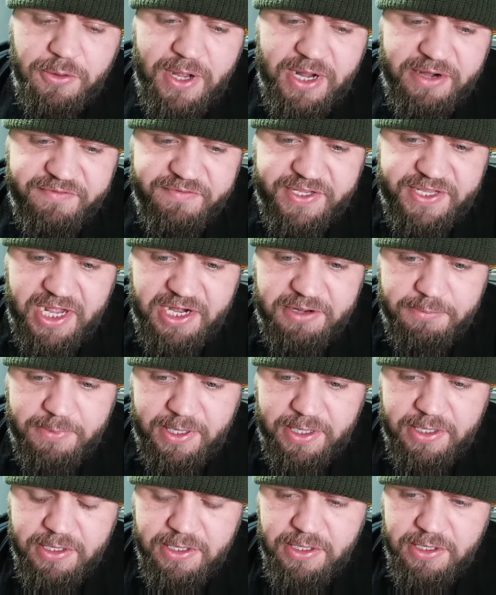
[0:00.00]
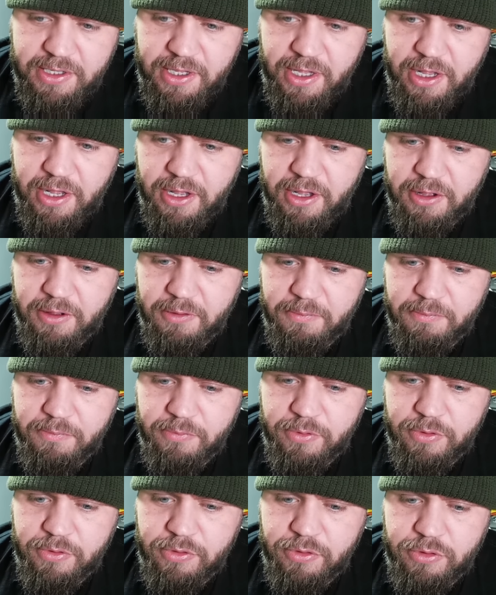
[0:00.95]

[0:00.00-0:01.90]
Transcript: head of academy um,